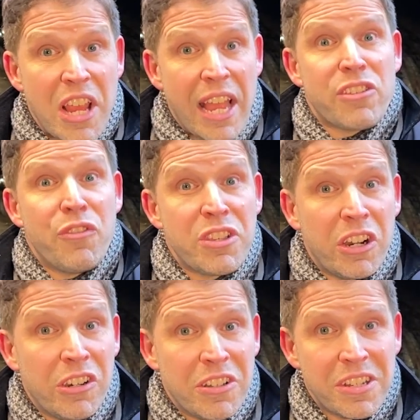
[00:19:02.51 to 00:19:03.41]
she hasn't
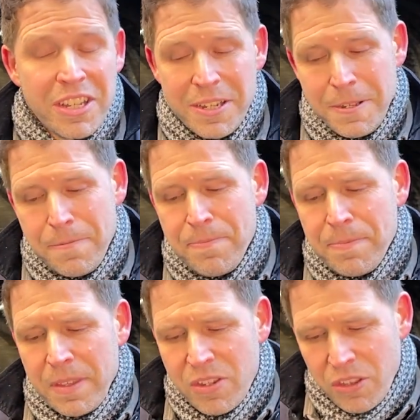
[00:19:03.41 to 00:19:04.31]
returned.
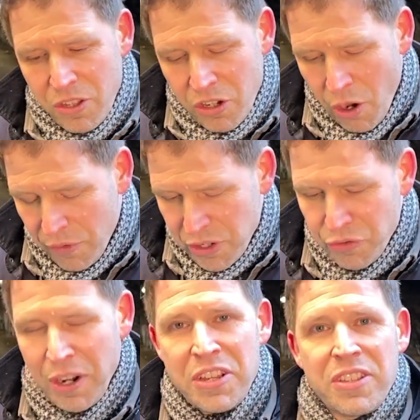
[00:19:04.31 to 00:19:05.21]
So the officer
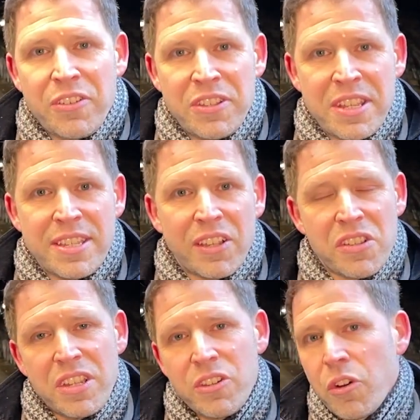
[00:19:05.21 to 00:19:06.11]
writes down the details and said,